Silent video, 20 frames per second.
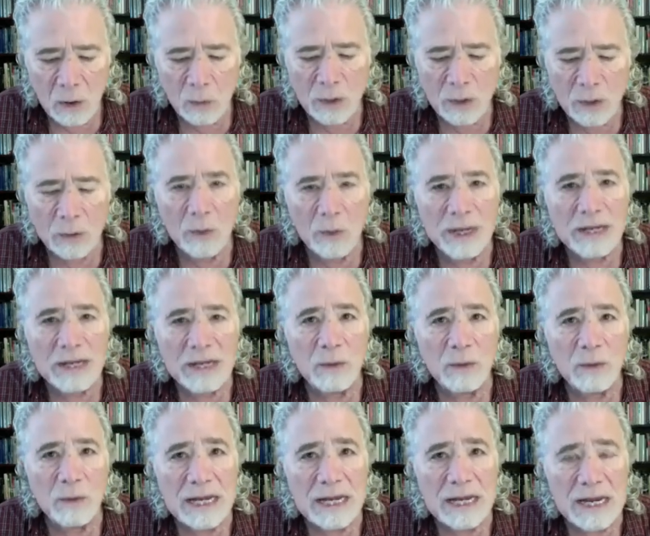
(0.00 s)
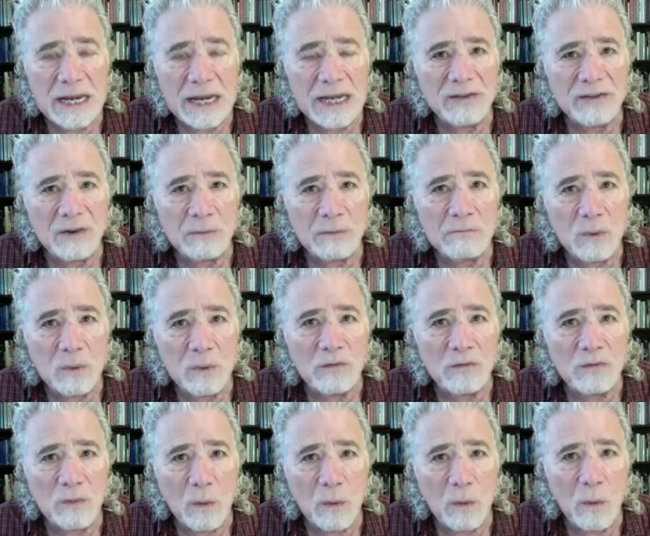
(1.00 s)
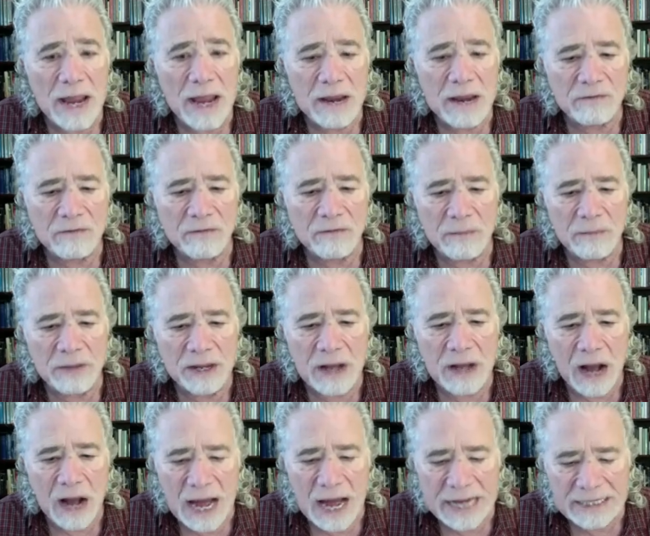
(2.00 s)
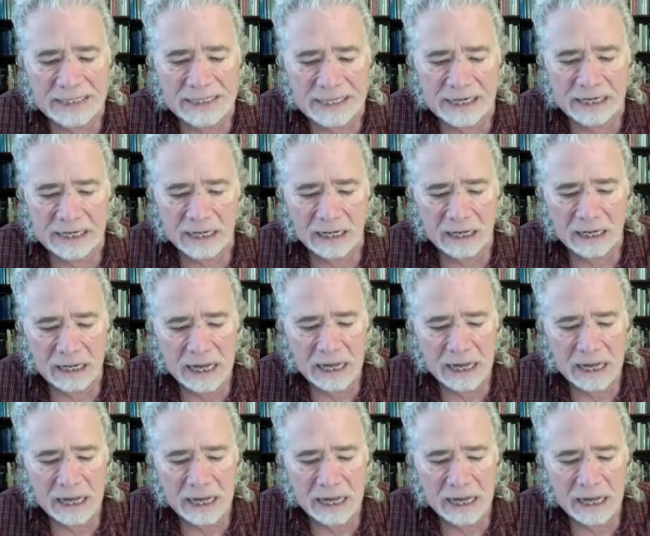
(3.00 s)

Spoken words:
We need to move away from the idea